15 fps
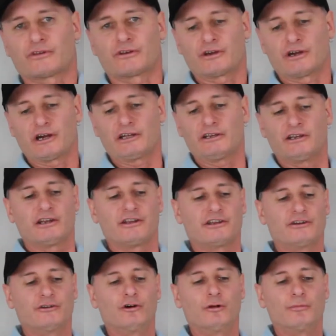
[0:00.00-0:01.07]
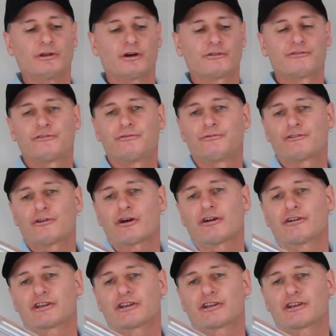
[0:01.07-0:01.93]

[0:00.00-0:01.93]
okay, now normally I try not